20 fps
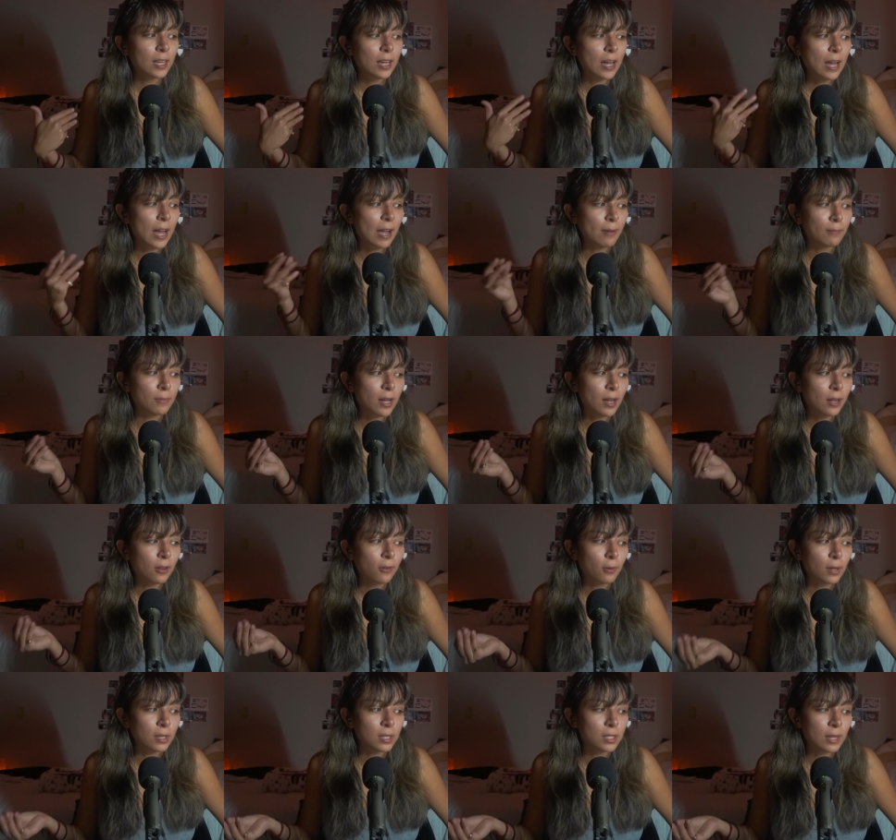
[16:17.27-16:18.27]
I'm not
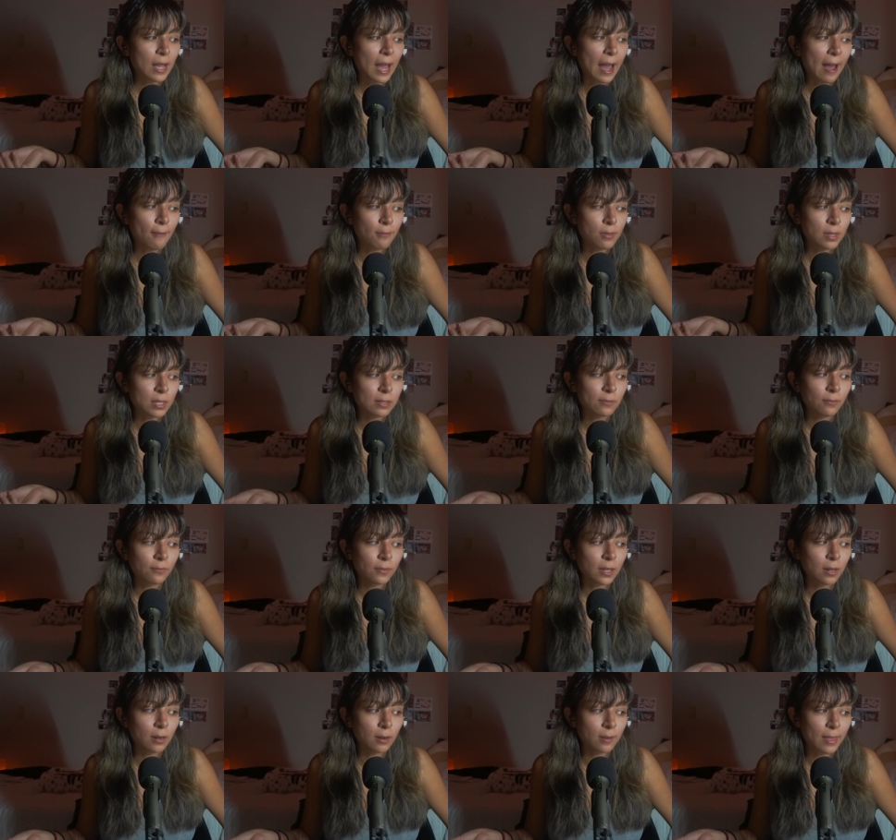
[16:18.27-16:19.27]
going to have this
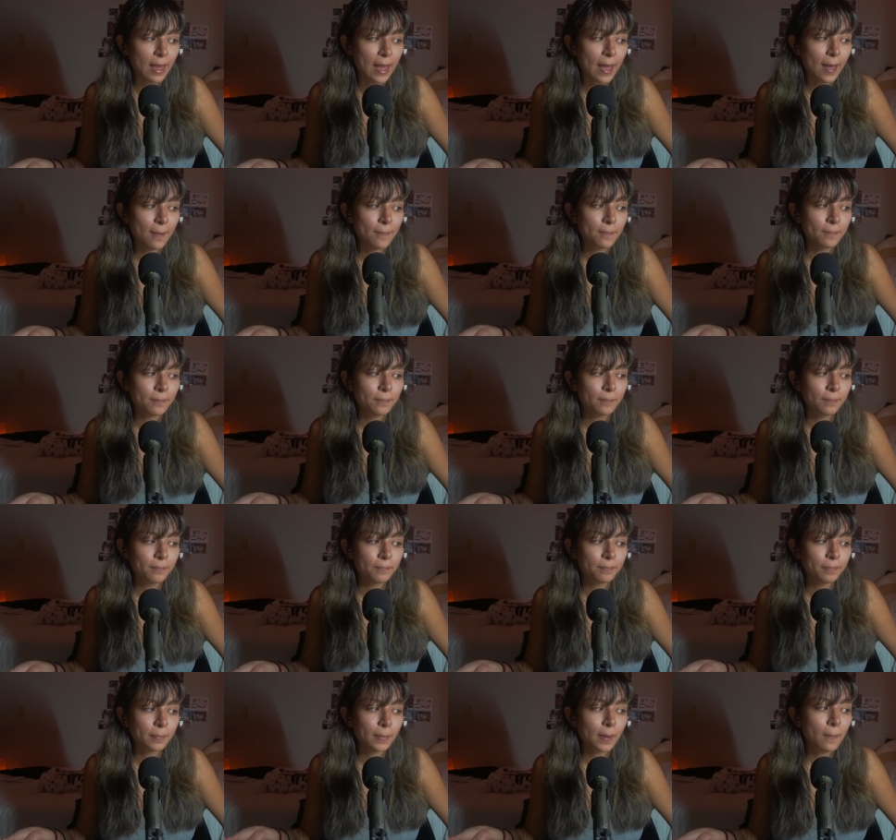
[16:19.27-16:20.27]
fear that
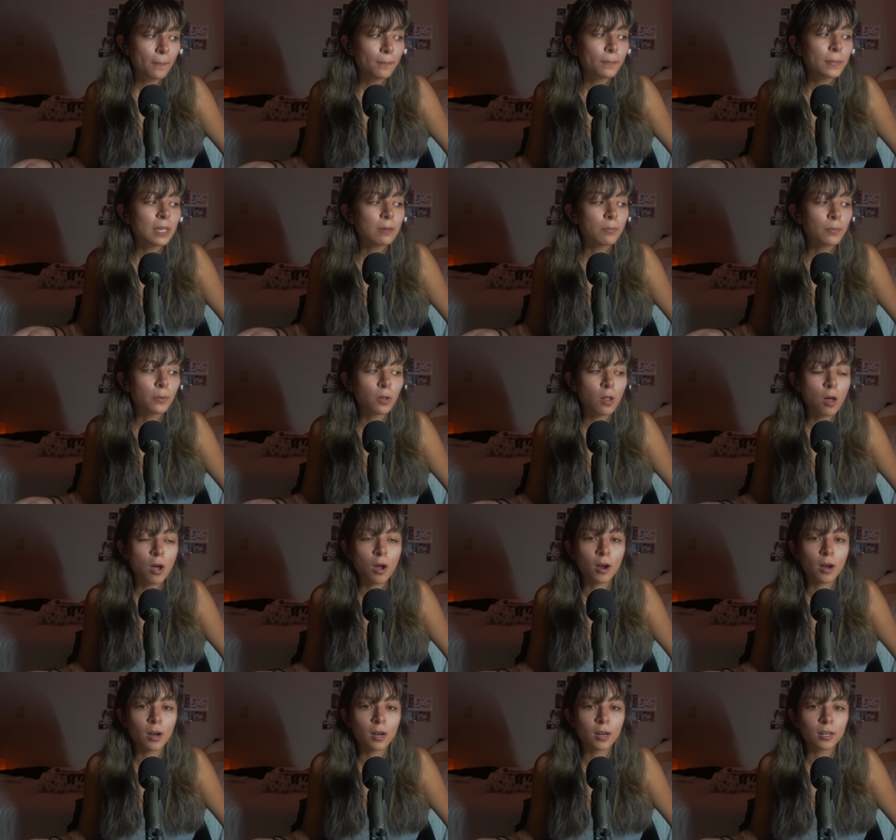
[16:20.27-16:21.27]
people
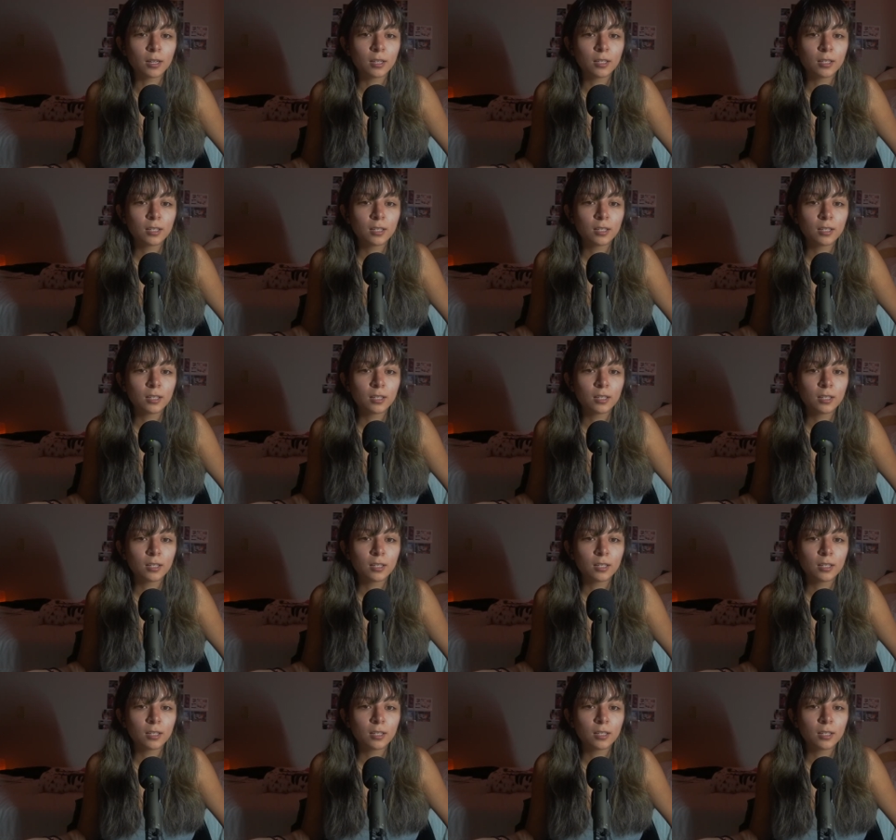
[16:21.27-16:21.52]
are